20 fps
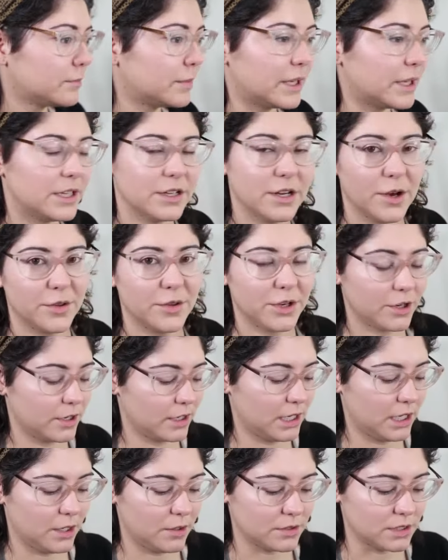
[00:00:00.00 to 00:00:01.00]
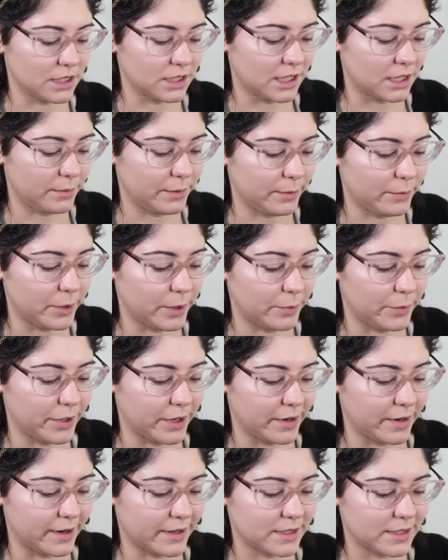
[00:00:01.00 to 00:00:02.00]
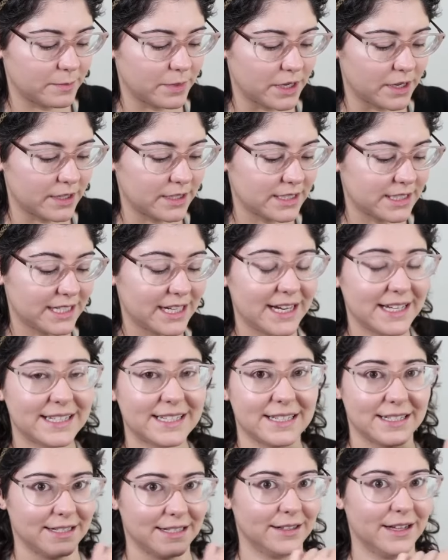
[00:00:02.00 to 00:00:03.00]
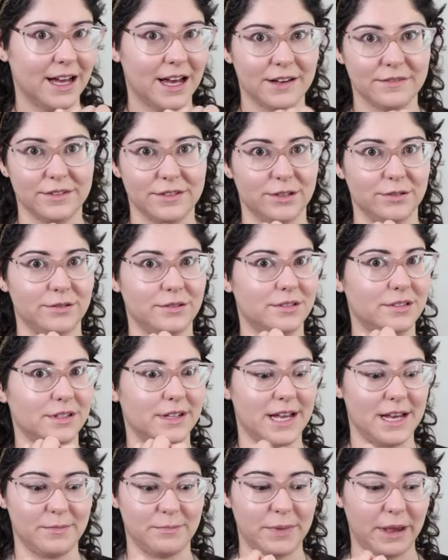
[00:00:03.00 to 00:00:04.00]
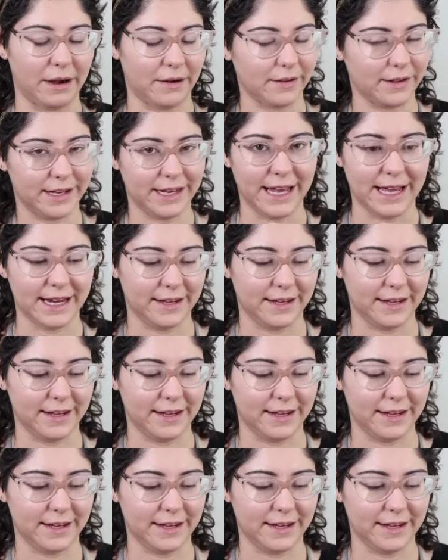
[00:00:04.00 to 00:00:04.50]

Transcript: but know that you're gonna use a little bit more product. But honestly, I still have used like barely